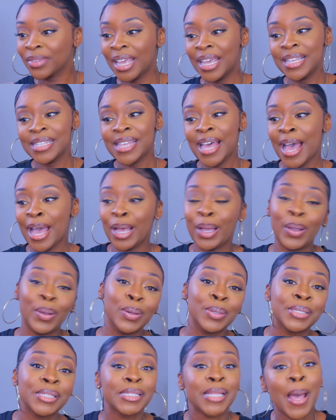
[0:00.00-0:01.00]
It's hot
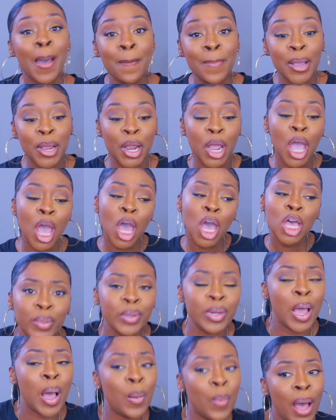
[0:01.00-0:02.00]
girl summer.
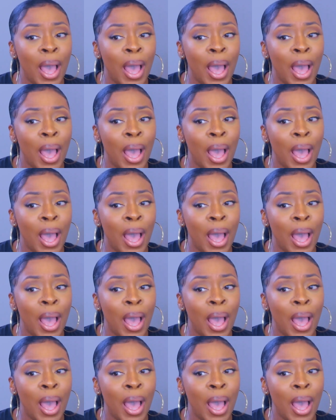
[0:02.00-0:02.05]
You know,